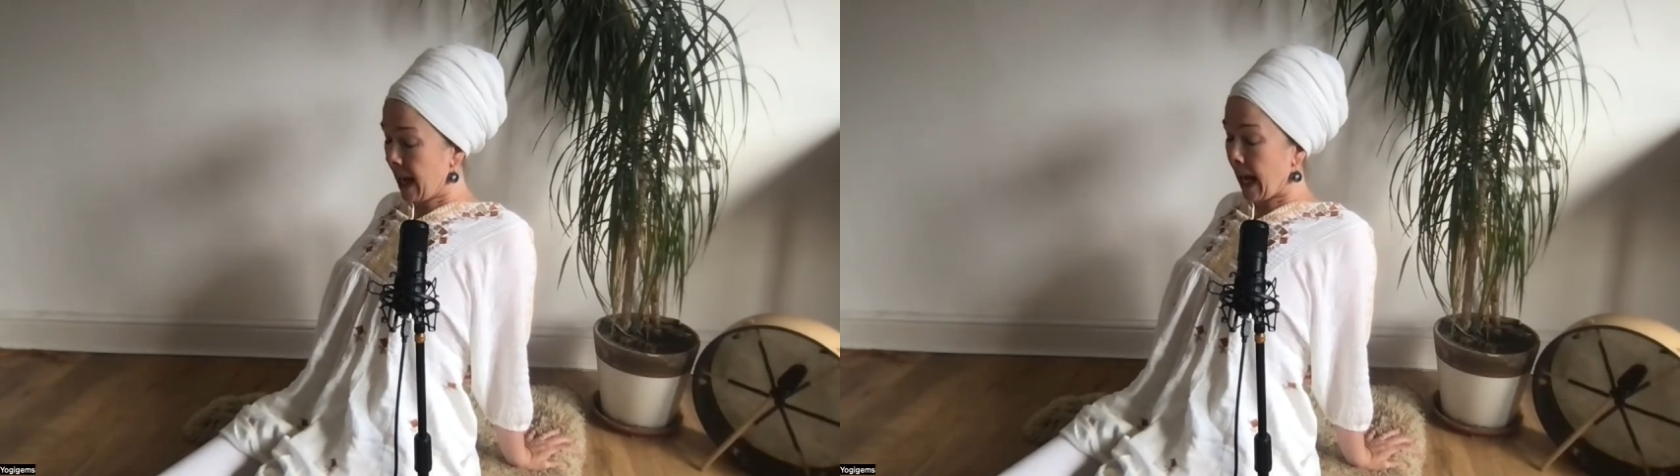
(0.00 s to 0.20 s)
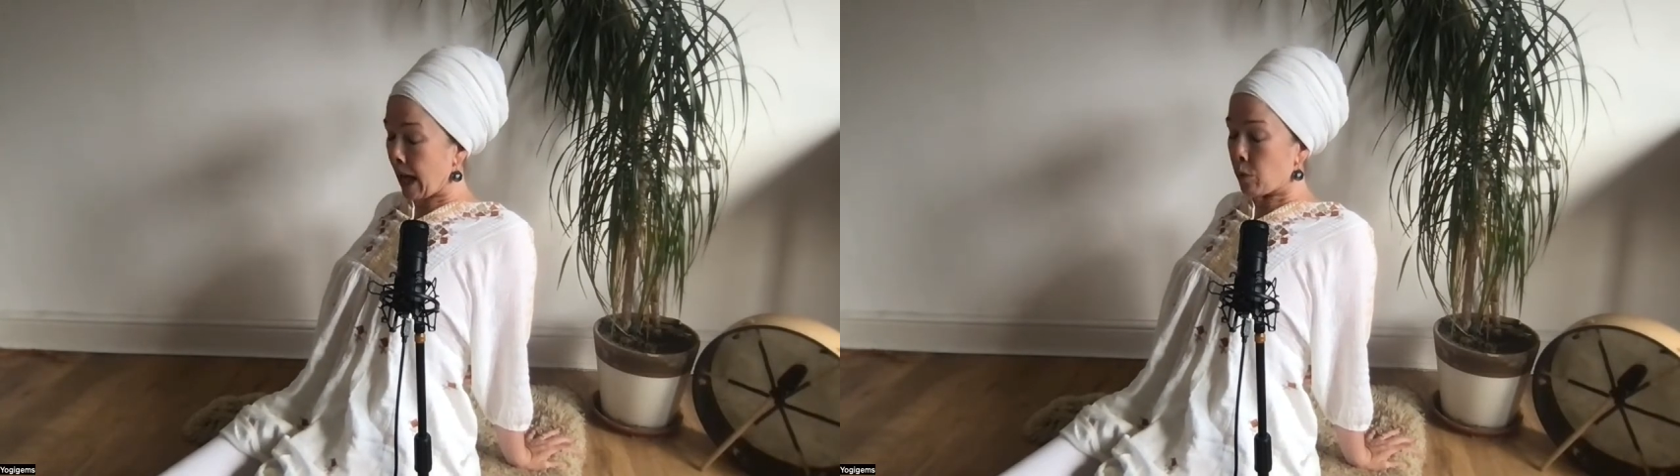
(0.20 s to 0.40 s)

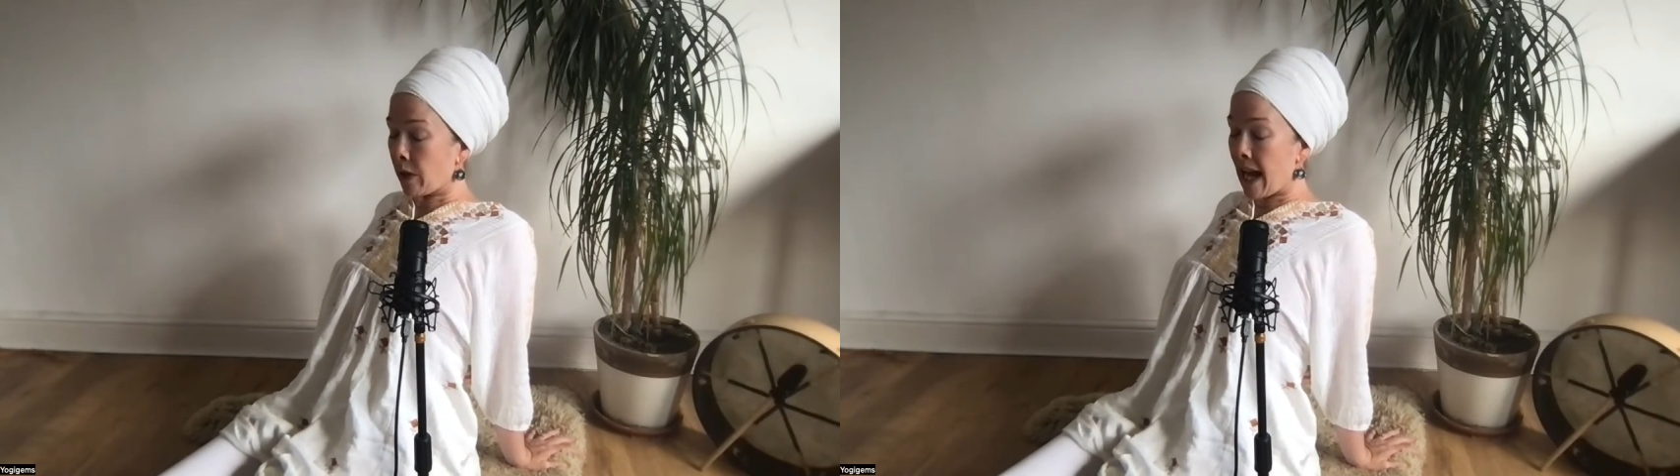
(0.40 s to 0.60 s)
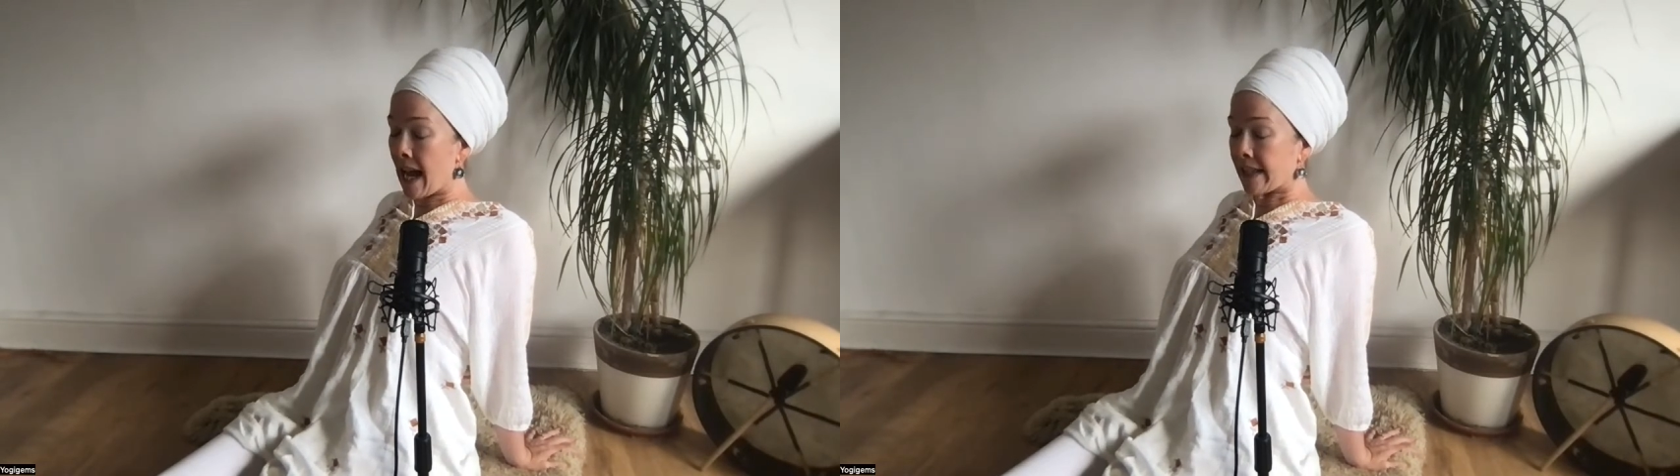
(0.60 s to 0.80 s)
and
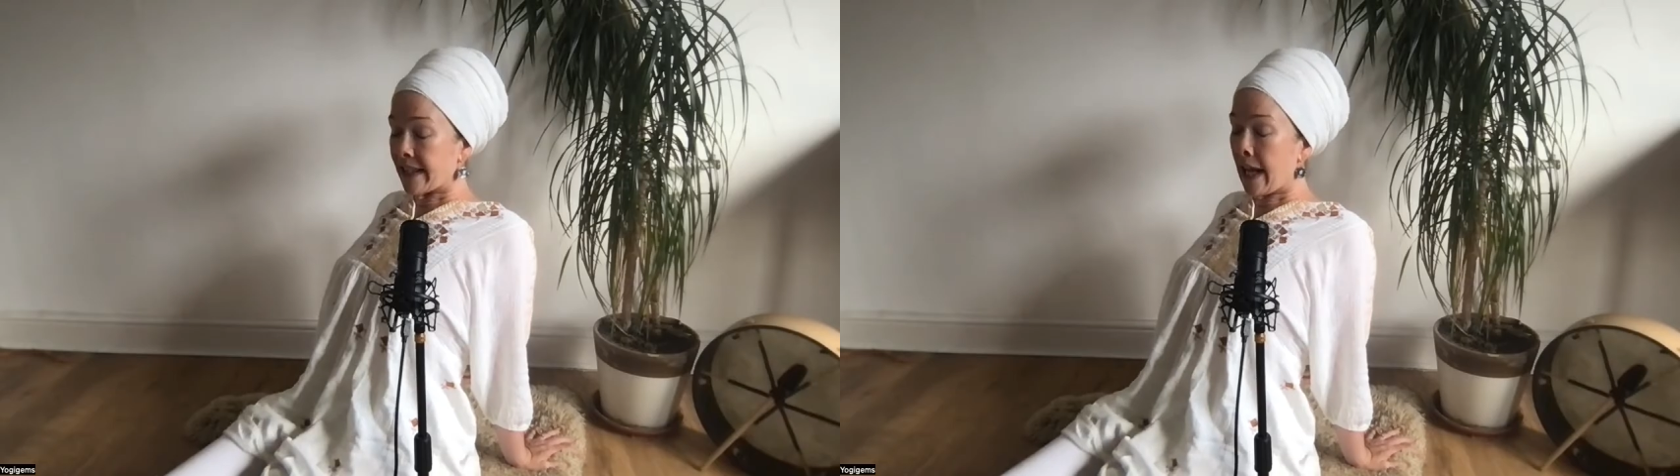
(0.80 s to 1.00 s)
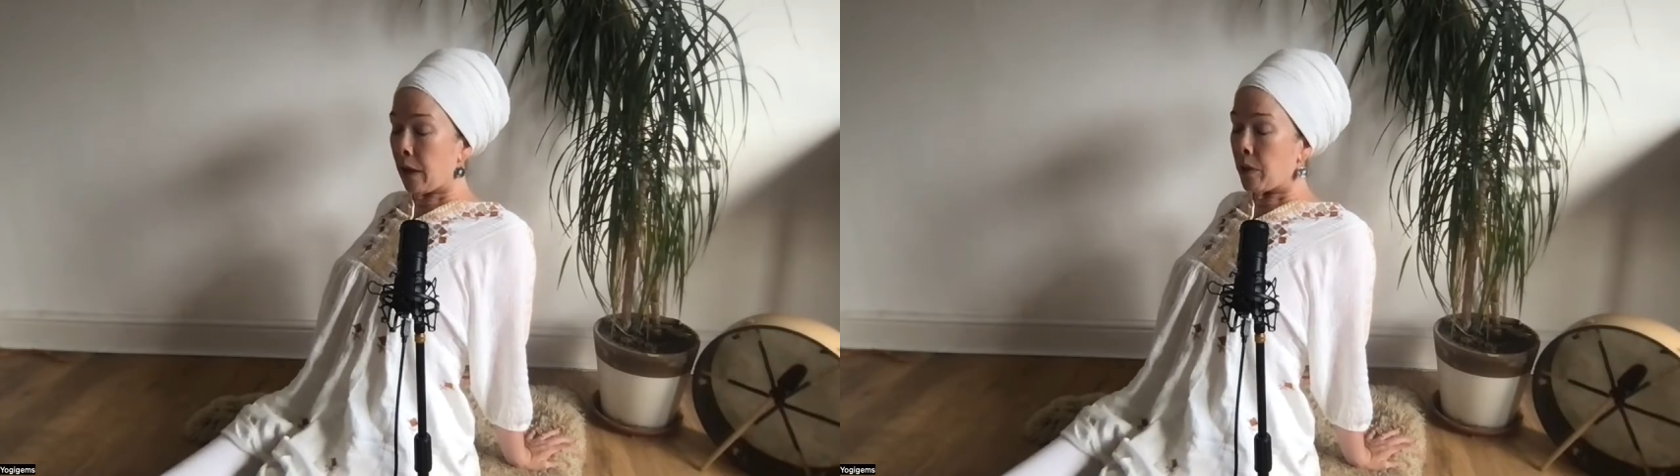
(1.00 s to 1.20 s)
we'll
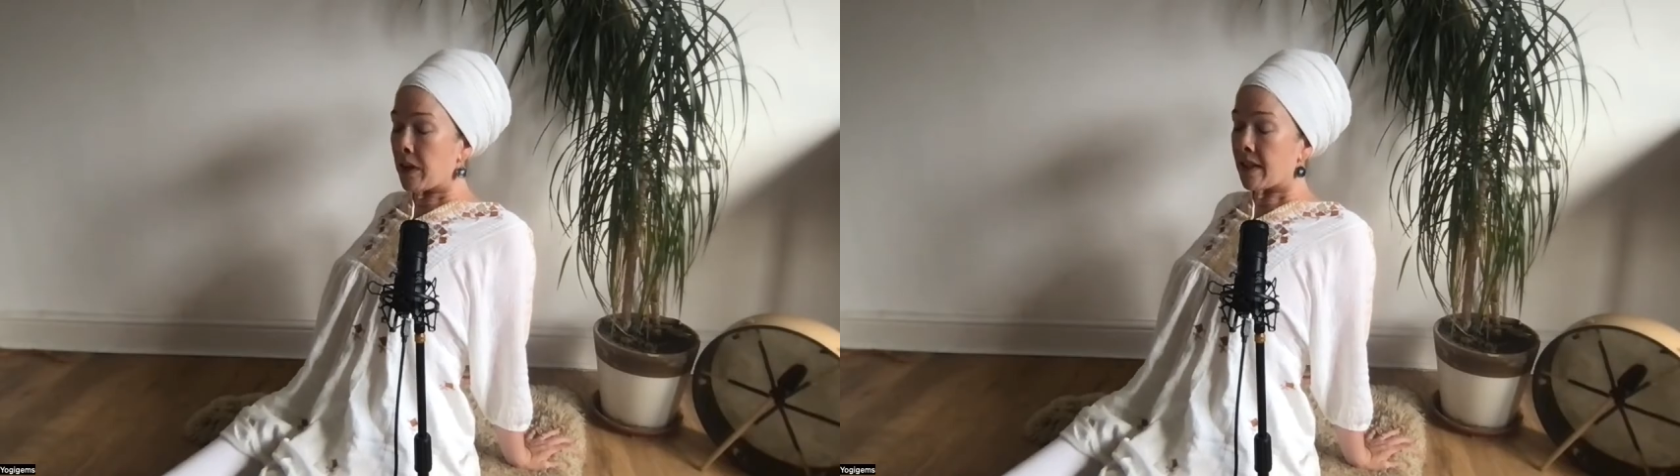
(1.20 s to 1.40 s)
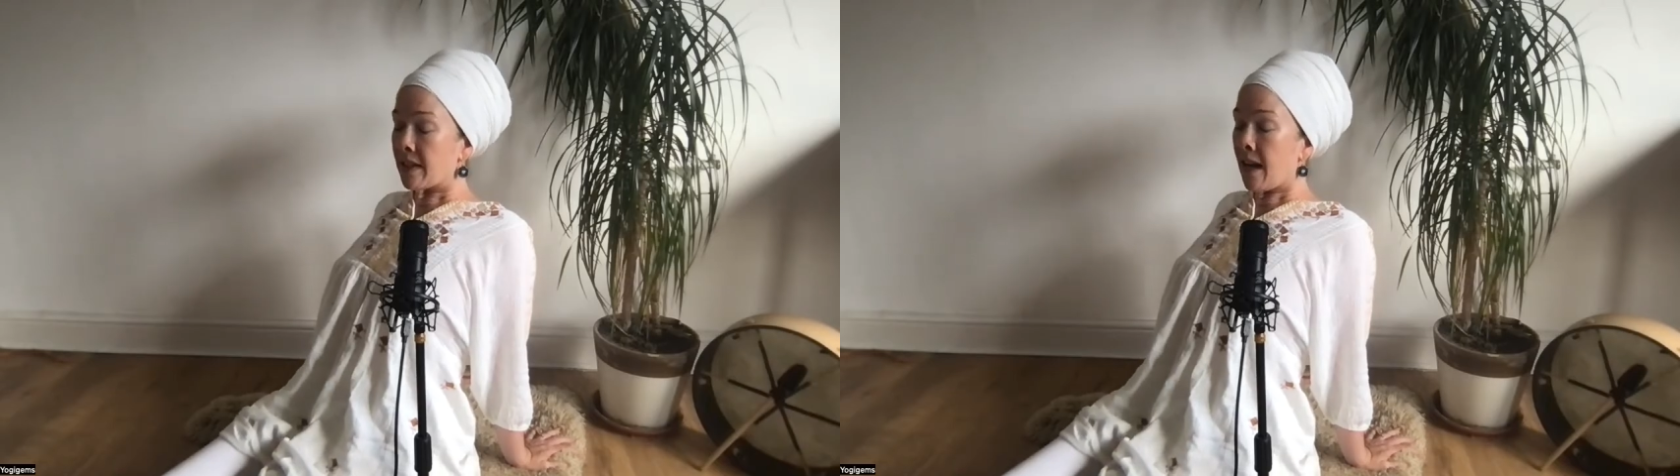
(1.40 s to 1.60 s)
exhale
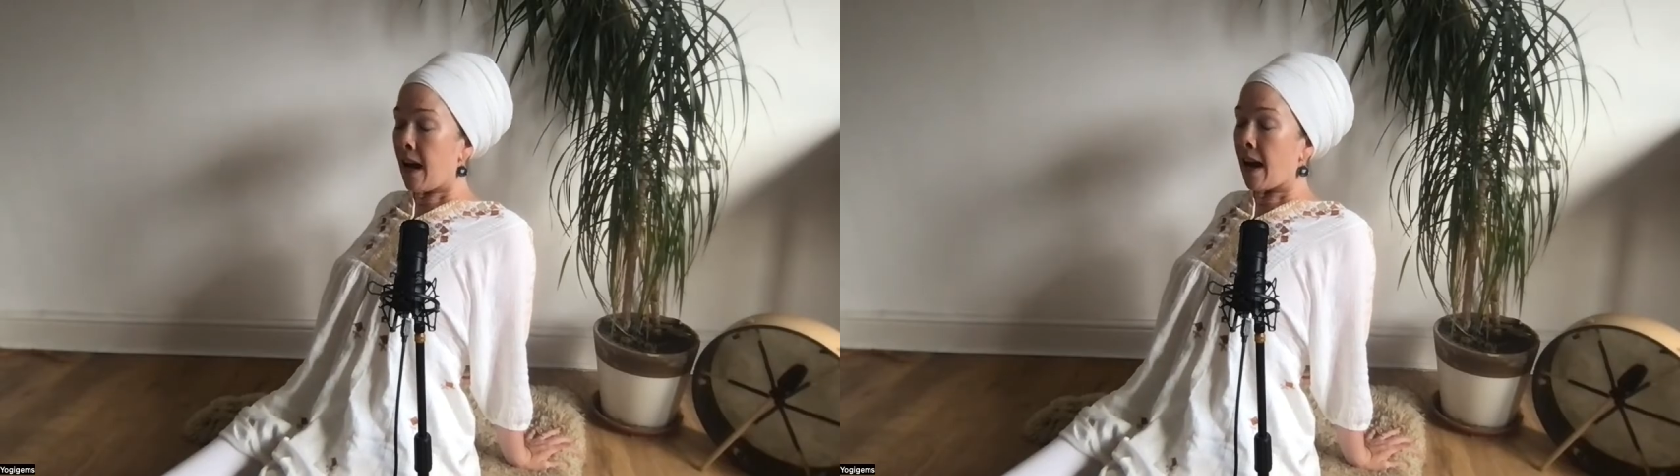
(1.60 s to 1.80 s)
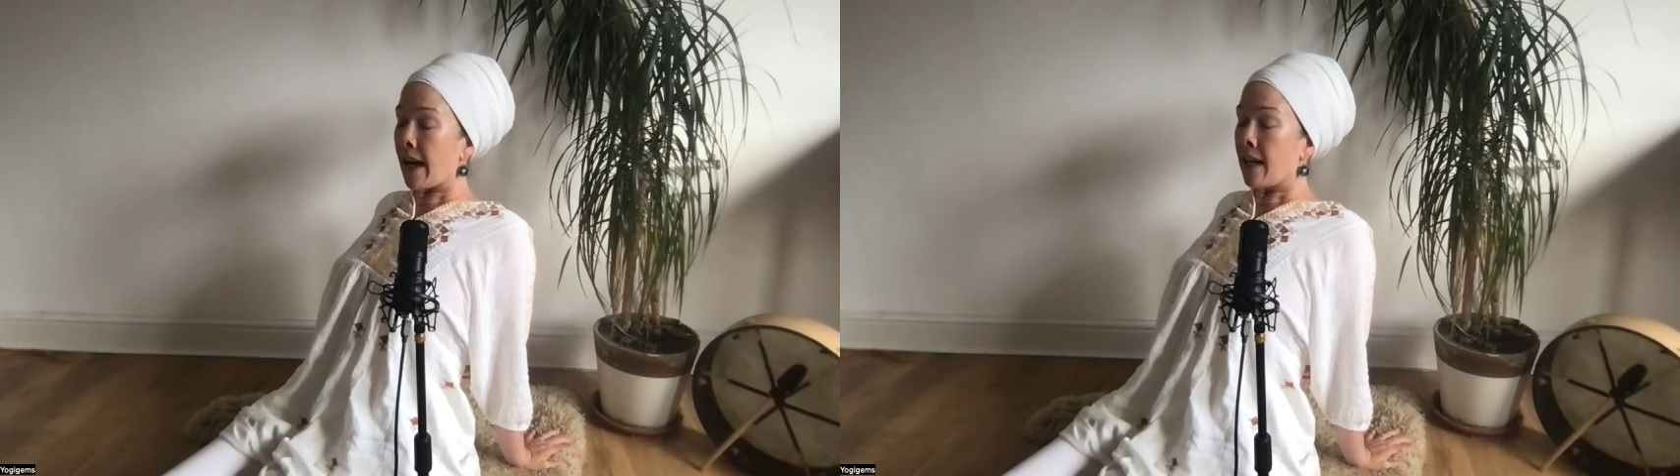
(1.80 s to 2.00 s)
with a
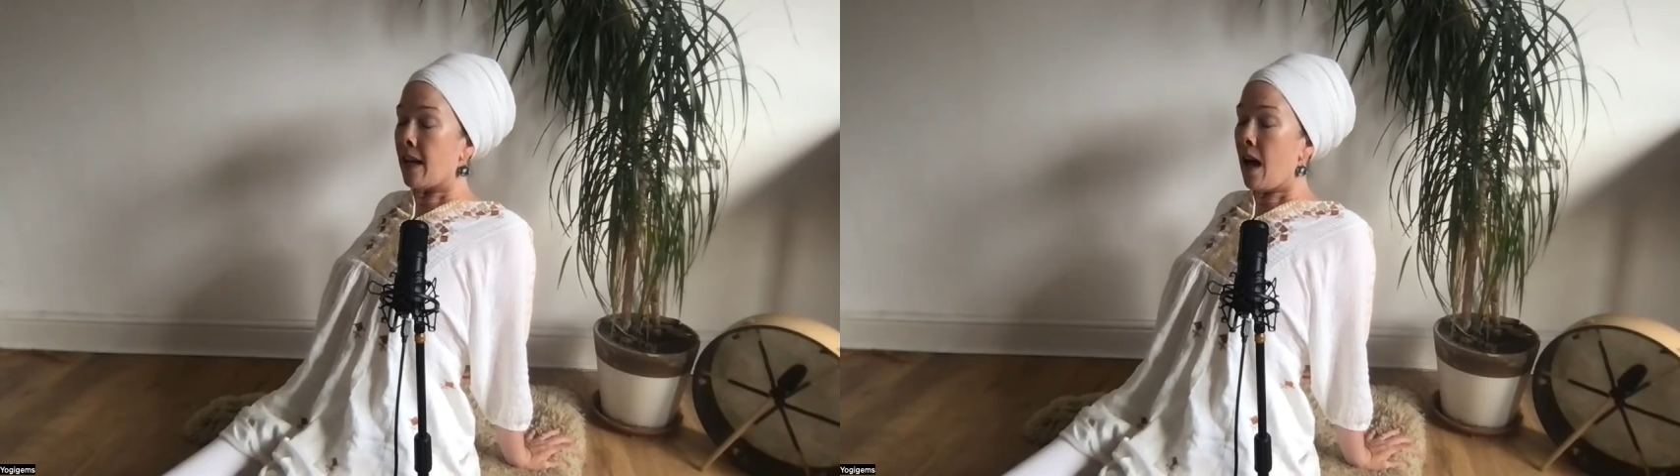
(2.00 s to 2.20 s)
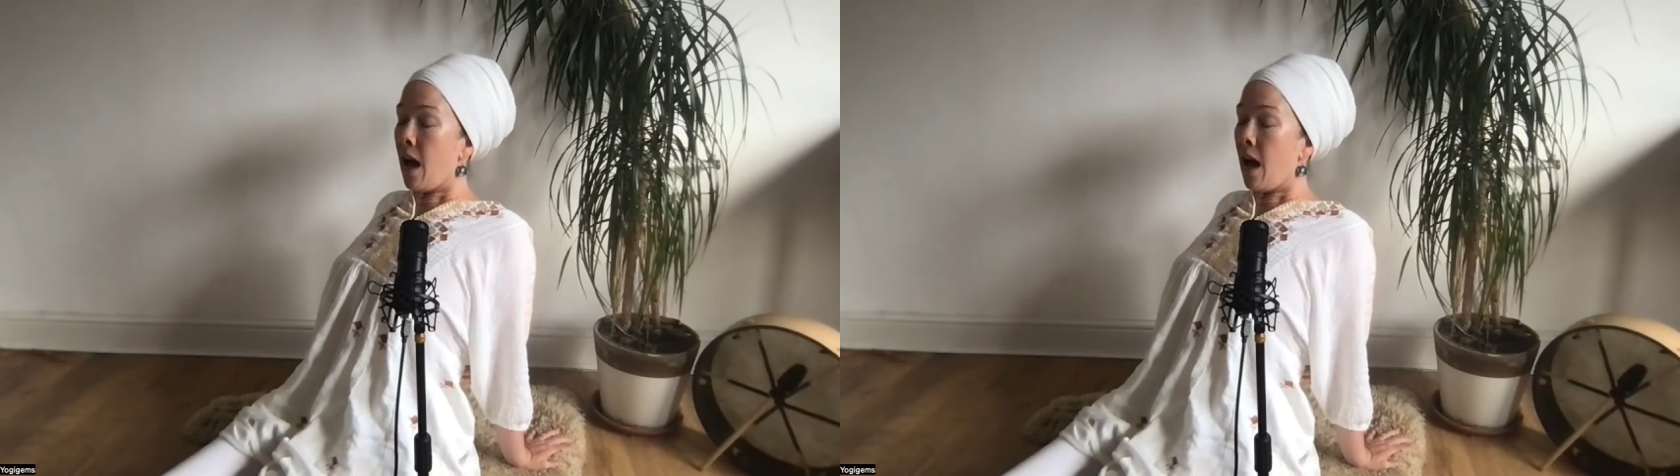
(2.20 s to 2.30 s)
sigh.